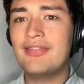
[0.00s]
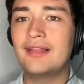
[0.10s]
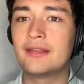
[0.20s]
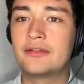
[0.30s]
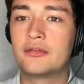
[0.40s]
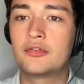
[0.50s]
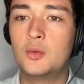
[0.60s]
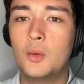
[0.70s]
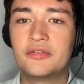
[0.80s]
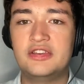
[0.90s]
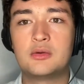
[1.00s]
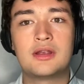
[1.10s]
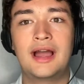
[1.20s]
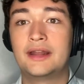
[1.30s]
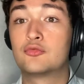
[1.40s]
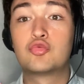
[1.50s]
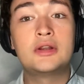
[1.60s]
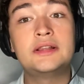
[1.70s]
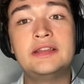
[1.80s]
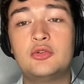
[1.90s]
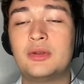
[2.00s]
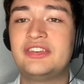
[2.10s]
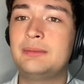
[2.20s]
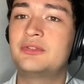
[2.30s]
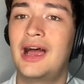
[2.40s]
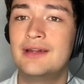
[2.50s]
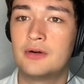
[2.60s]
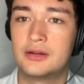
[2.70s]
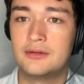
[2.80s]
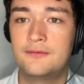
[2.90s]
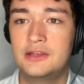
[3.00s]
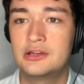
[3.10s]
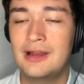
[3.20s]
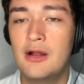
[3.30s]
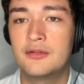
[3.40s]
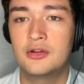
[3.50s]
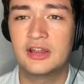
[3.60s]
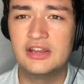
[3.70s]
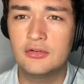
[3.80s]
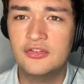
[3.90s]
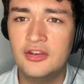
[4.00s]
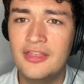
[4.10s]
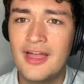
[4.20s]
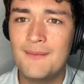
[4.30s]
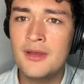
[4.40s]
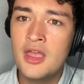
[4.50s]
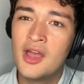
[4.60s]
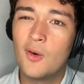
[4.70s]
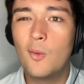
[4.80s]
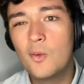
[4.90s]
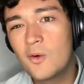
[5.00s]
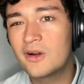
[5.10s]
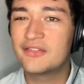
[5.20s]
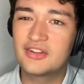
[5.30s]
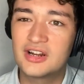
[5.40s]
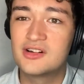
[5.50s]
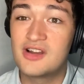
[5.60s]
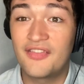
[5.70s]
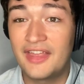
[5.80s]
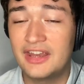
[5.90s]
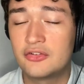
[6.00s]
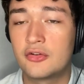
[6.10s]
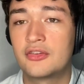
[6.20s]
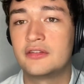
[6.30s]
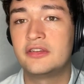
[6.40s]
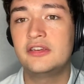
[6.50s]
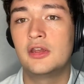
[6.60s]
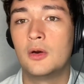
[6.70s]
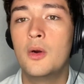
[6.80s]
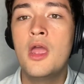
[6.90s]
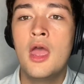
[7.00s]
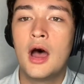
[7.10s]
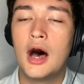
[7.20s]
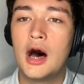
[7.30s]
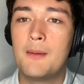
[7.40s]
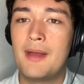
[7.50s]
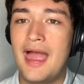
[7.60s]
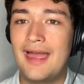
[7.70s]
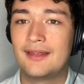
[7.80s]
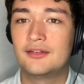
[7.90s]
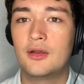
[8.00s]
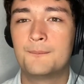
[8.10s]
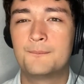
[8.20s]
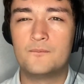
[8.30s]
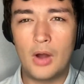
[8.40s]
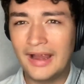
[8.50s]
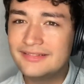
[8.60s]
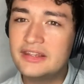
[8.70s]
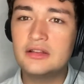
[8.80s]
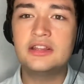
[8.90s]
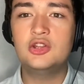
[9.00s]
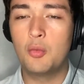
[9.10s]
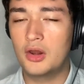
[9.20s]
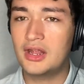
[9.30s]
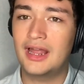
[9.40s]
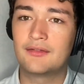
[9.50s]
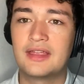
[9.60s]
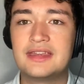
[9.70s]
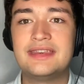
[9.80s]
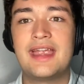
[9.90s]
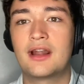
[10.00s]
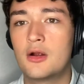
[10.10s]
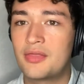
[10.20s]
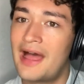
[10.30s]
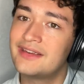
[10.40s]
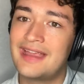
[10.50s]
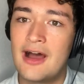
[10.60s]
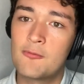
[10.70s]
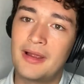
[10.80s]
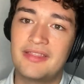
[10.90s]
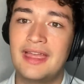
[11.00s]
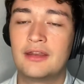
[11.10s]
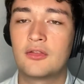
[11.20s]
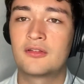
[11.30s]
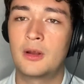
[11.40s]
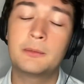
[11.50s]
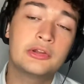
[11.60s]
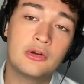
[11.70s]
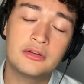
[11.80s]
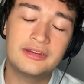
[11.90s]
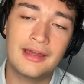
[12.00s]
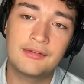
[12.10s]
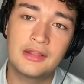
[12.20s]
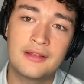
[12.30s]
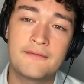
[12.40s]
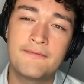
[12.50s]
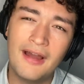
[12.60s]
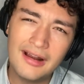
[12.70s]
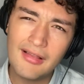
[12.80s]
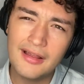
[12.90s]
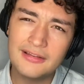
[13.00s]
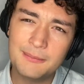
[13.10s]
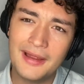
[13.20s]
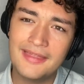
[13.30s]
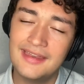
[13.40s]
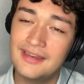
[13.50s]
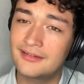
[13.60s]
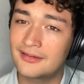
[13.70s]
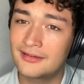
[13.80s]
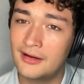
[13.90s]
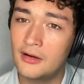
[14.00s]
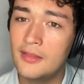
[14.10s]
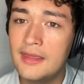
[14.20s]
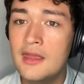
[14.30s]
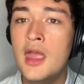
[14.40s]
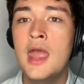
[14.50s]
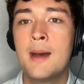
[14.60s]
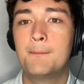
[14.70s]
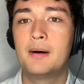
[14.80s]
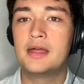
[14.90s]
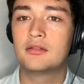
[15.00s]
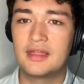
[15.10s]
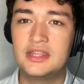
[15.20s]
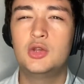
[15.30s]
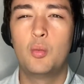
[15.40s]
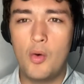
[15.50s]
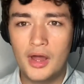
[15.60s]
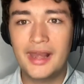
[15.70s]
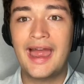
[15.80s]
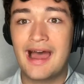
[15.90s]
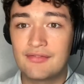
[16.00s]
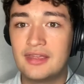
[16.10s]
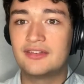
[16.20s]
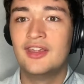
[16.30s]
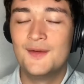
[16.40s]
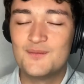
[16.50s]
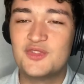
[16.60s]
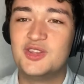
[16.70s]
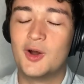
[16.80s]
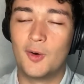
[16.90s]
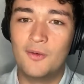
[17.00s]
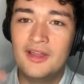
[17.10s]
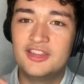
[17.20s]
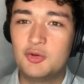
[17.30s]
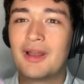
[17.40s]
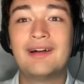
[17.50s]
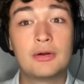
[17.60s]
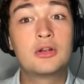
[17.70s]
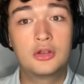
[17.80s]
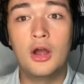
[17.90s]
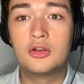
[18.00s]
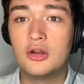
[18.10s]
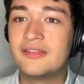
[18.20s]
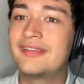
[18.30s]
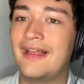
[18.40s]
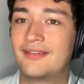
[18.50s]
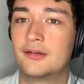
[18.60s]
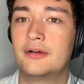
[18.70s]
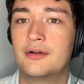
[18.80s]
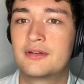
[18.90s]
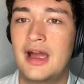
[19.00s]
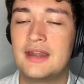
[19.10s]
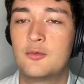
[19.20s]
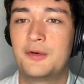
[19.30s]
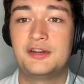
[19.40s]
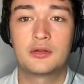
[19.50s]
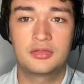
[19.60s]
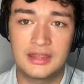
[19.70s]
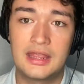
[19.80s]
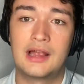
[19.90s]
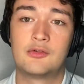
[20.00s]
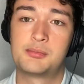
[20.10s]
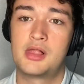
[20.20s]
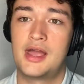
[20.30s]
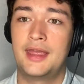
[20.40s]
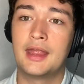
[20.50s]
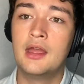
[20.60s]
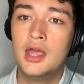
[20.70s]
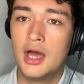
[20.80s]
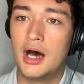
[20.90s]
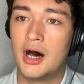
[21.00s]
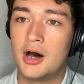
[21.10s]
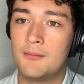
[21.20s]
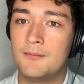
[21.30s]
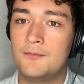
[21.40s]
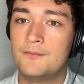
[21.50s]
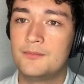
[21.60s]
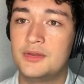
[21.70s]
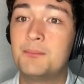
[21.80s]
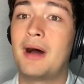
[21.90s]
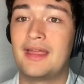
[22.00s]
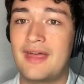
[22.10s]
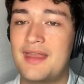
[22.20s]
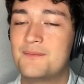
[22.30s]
that list of schools that you can kind of really do a deep dive on and figure out if you're interested in them or if they're not that interesting to you. And ideally, you want to kind of narrow that down by the end of the summer. You don't need to have anything finalized by then necessarily, but you want to have it, you want to have a good sense of kind of where you're thinking of applying by then.